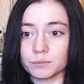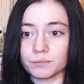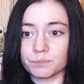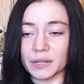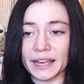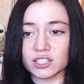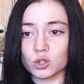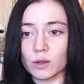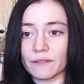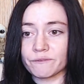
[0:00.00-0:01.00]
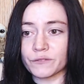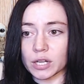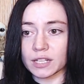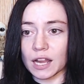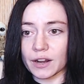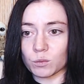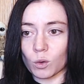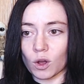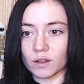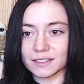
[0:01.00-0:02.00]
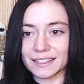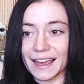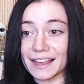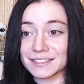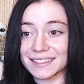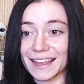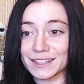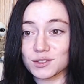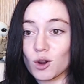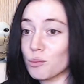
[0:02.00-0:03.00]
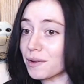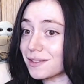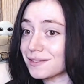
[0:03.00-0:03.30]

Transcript: Blast through that fucking iron wall. Yes, the gates are open.